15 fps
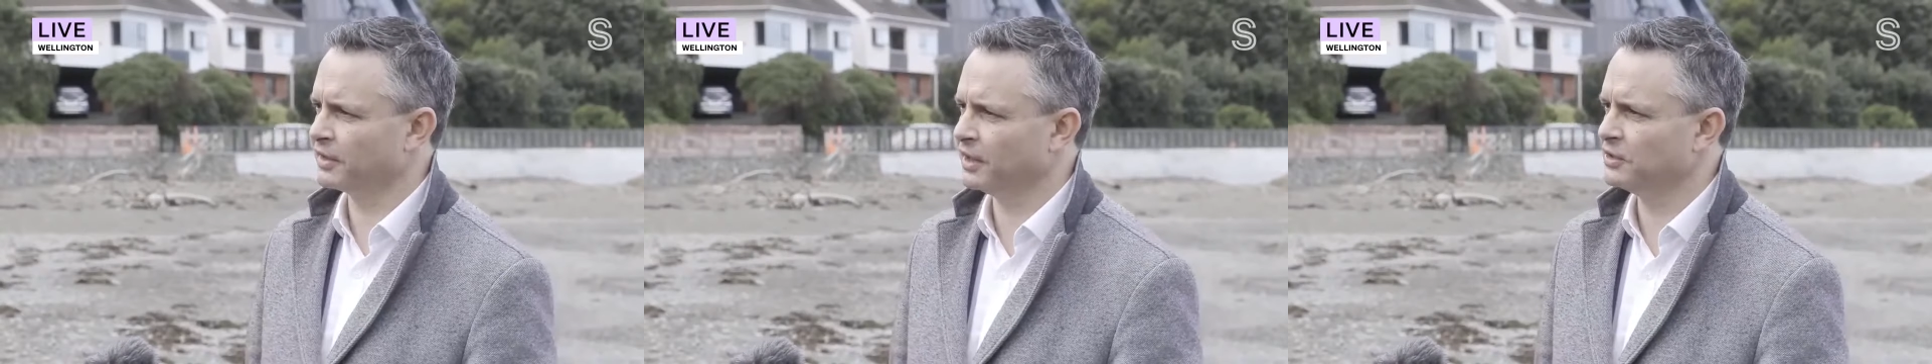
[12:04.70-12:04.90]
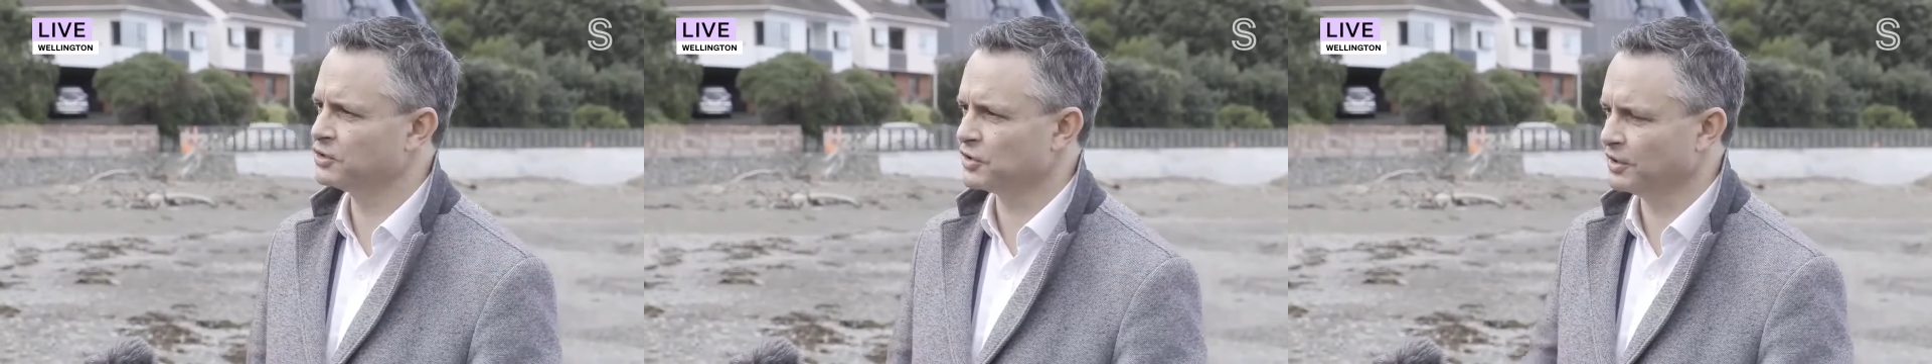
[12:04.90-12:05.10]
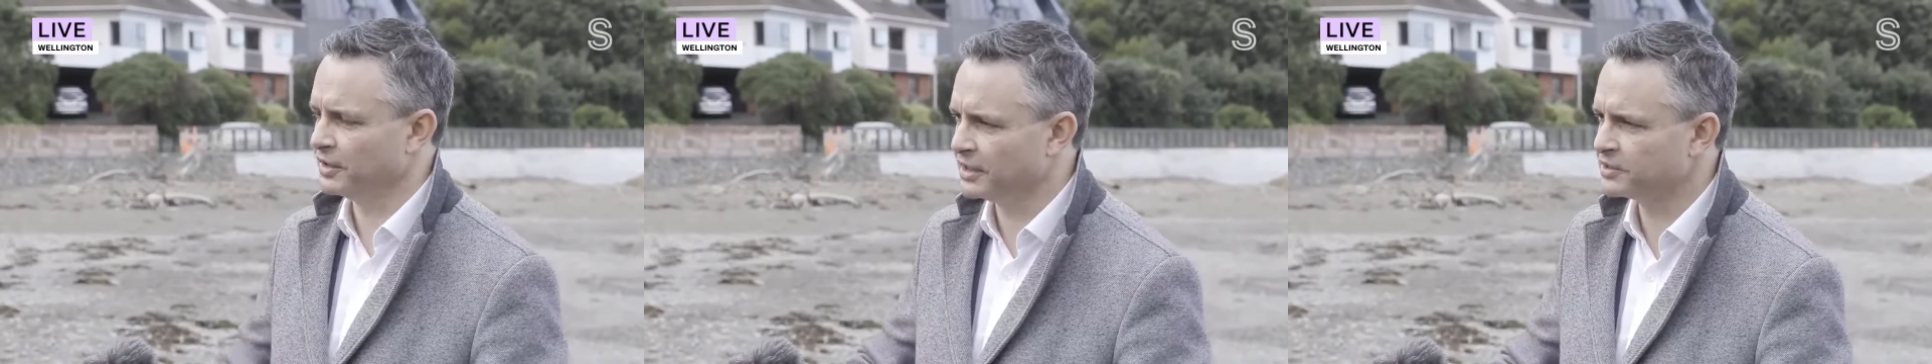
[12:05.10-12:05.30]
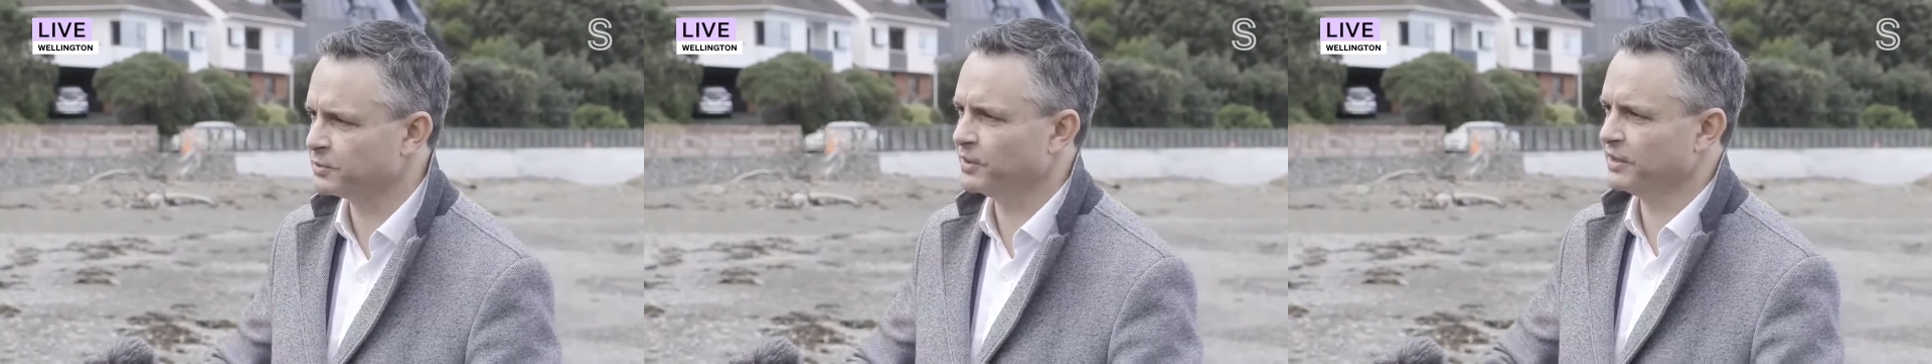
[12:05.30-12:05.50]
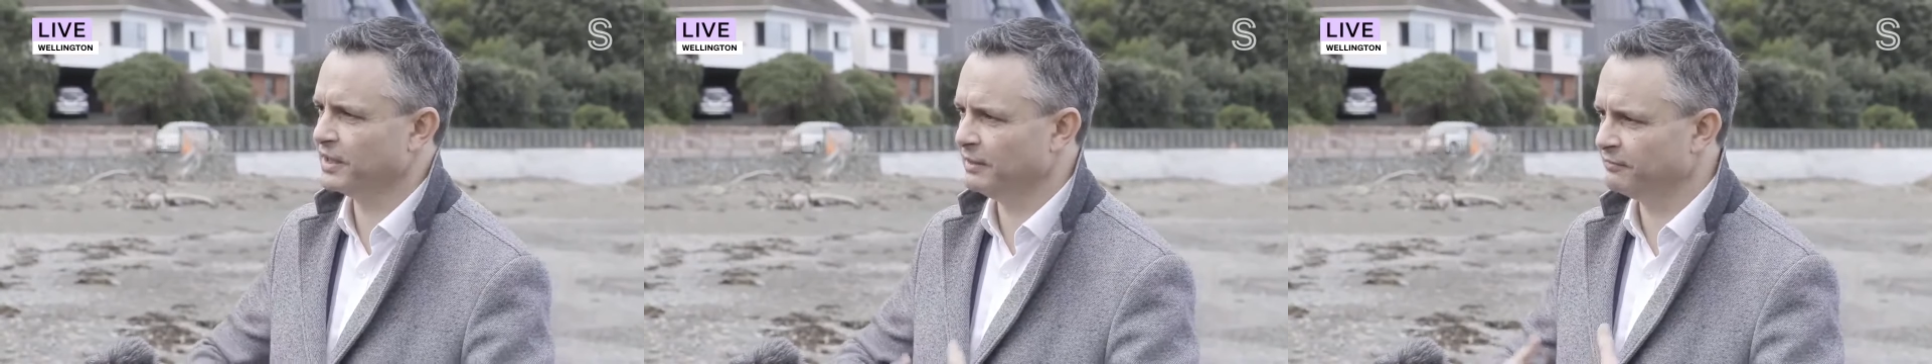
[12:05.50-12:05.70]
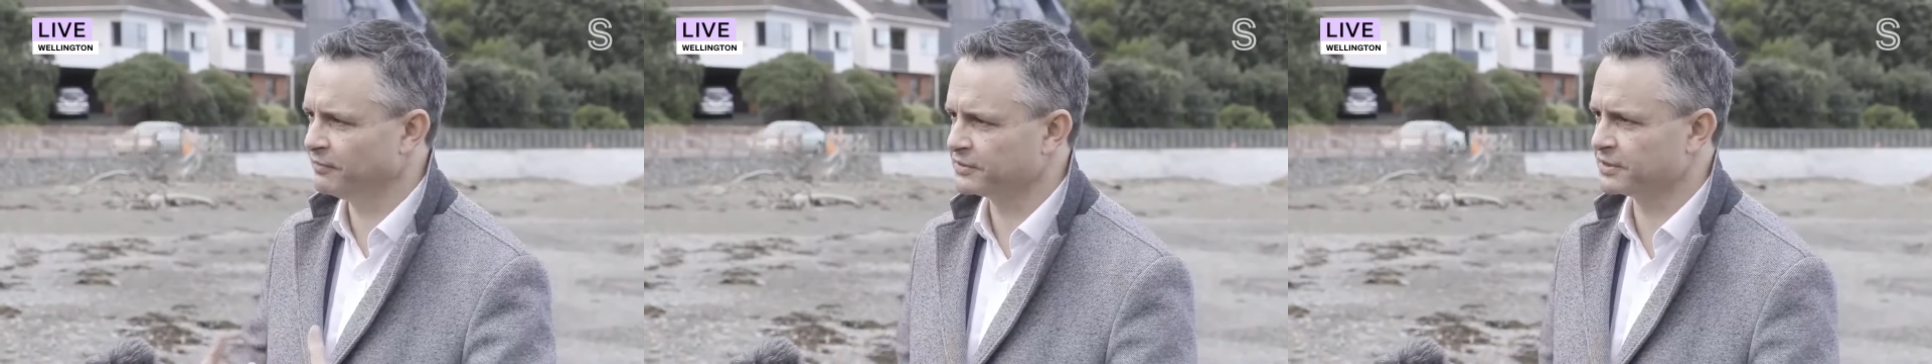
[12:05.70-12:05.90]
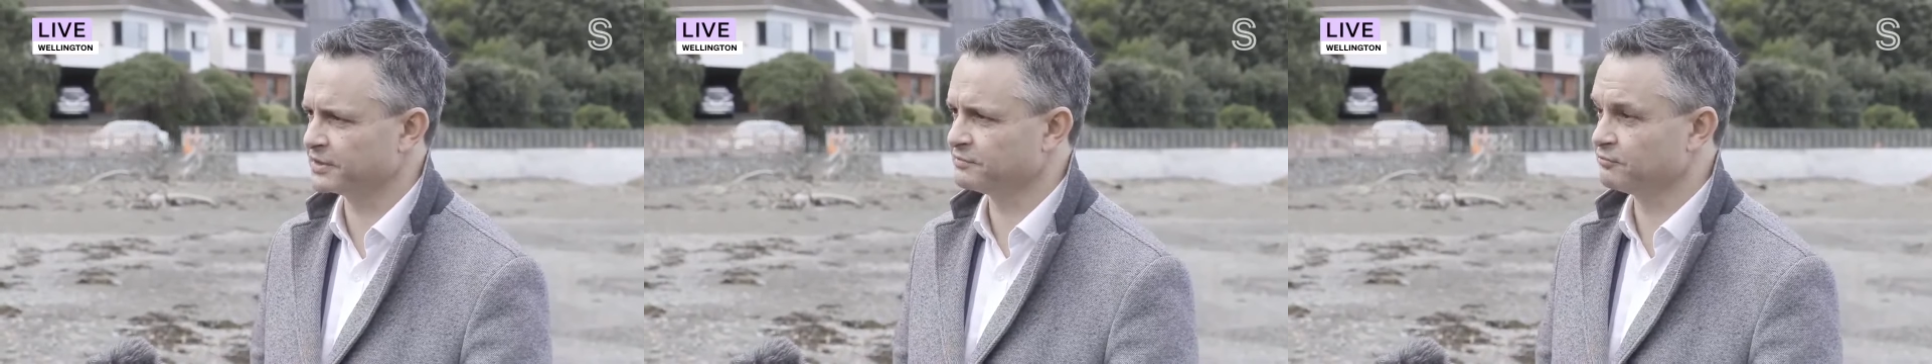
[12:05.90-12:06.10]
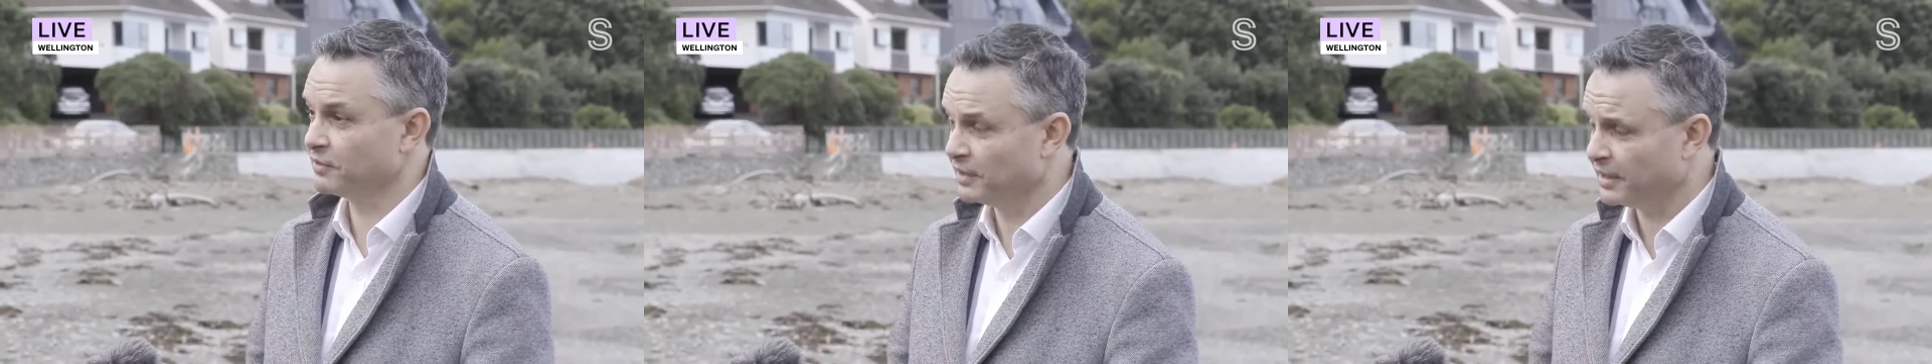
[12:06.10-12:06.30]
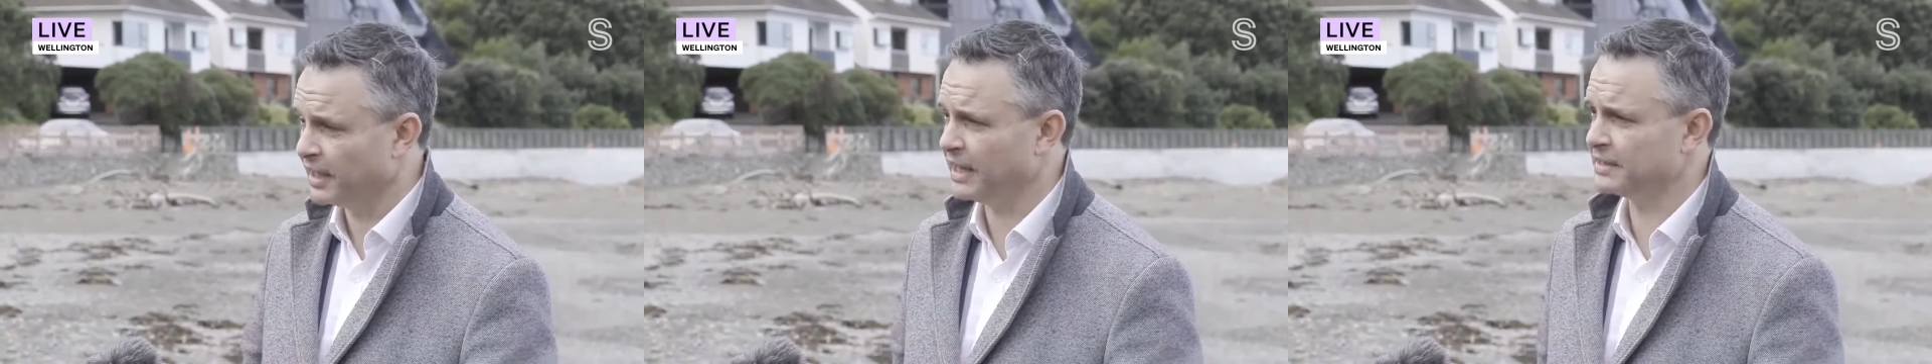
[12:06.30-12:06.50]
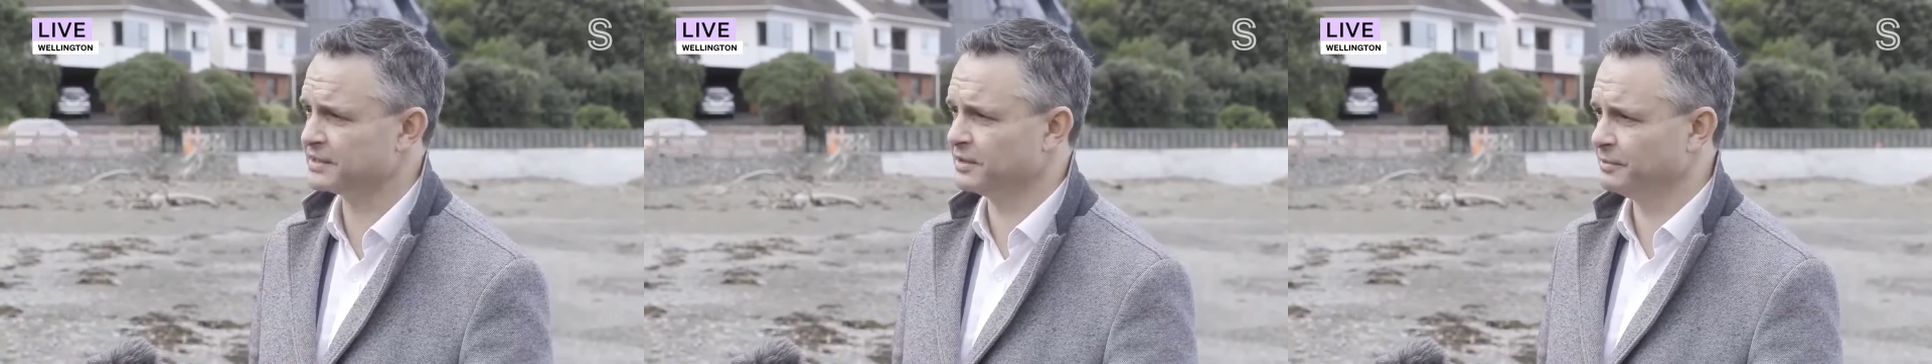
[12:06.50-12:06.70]
the country, and that's why the emphasis really
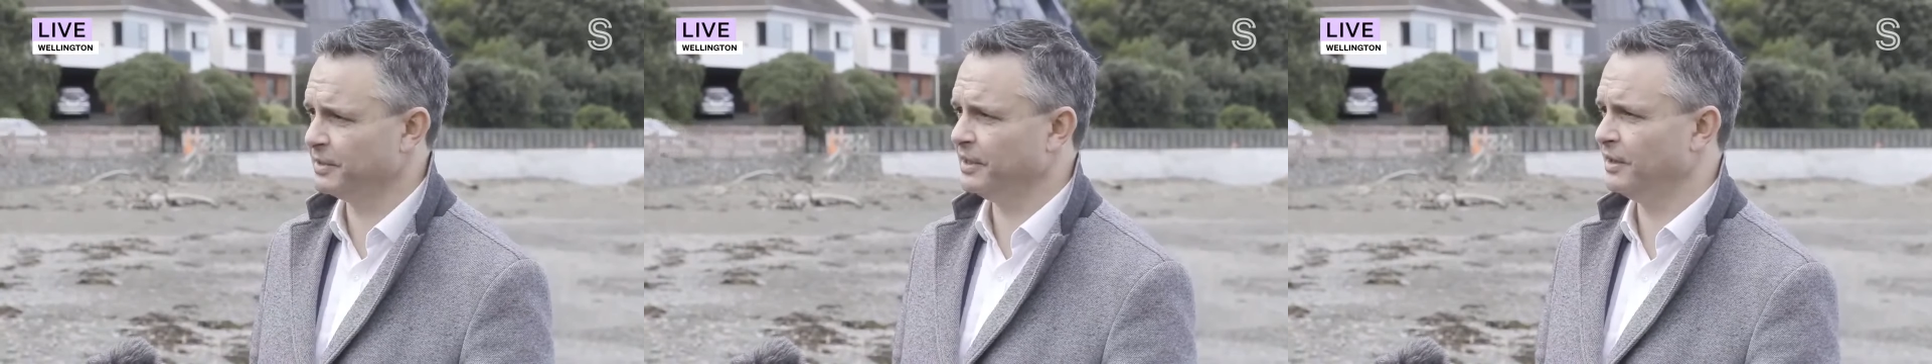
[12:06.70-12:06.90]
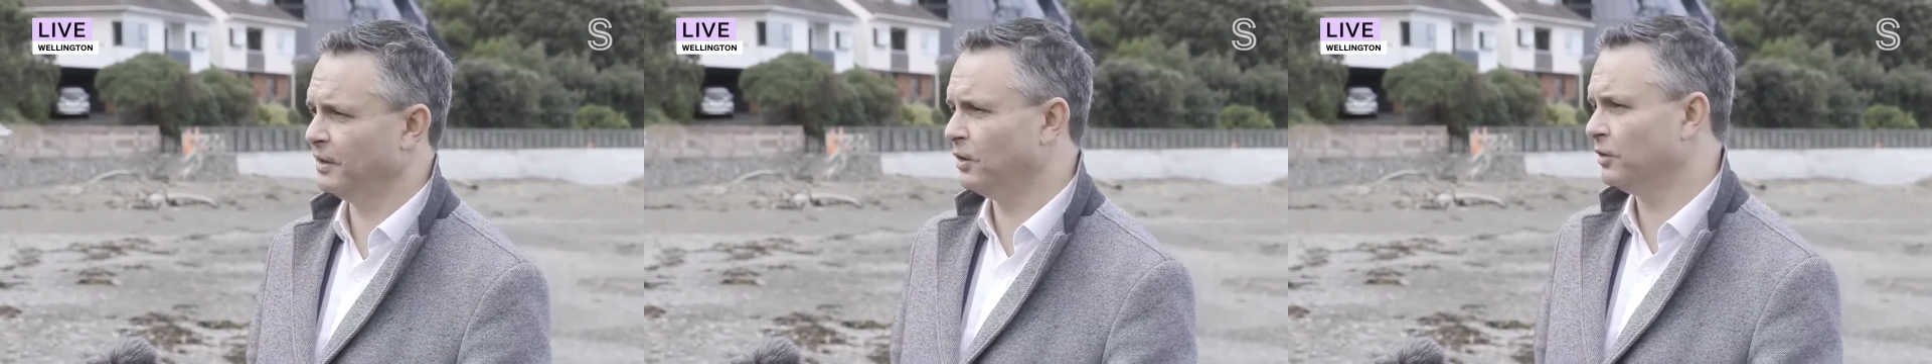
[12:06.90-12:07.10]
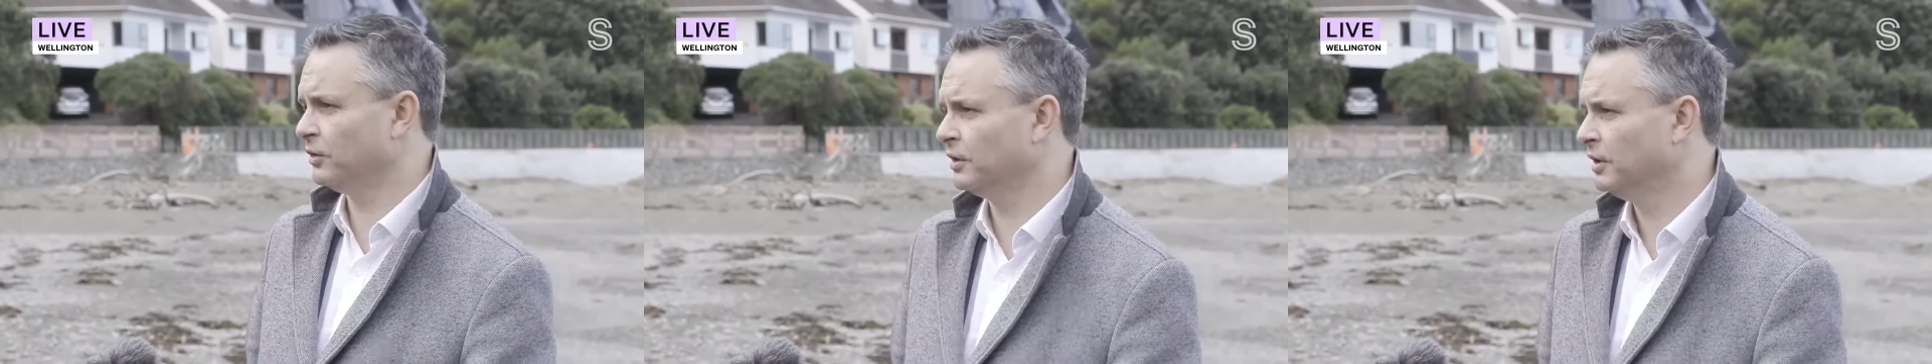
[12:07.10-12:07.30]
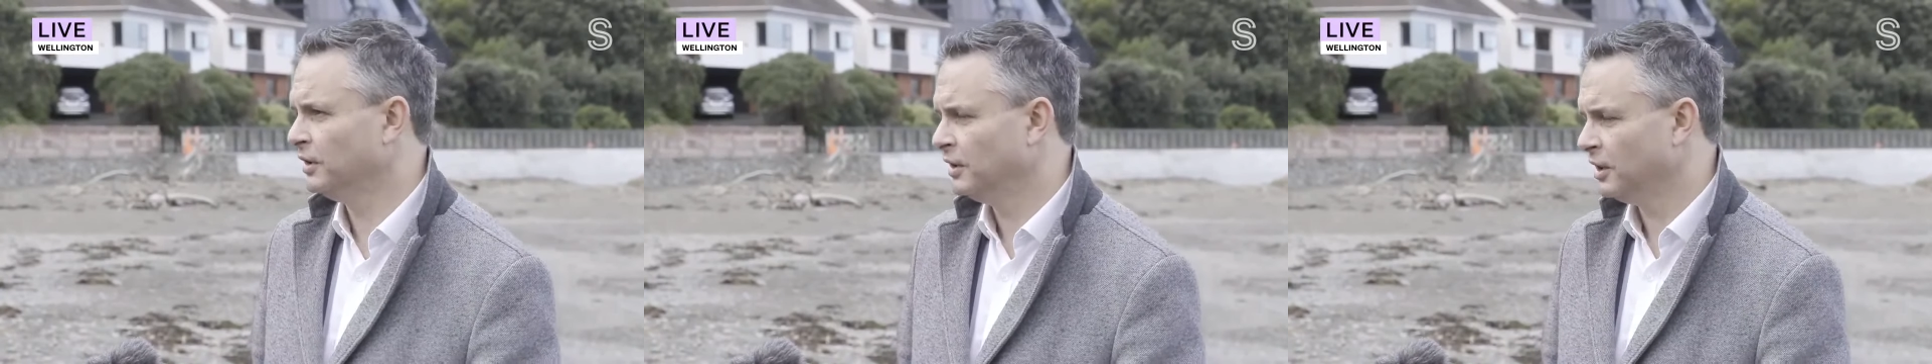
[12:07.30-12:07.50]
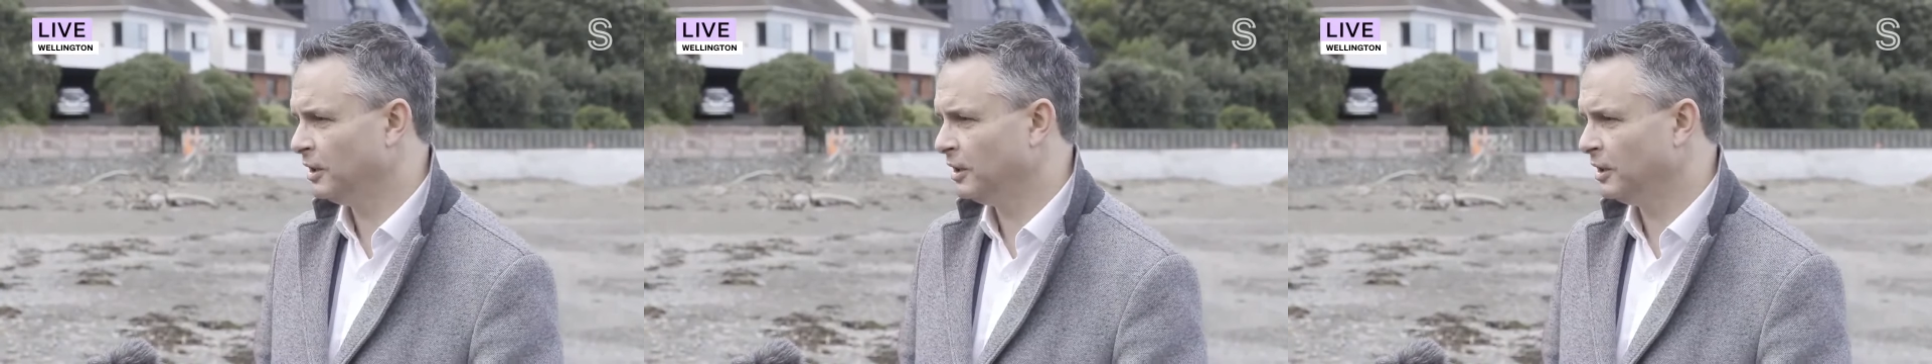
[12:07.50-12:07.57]
has to be on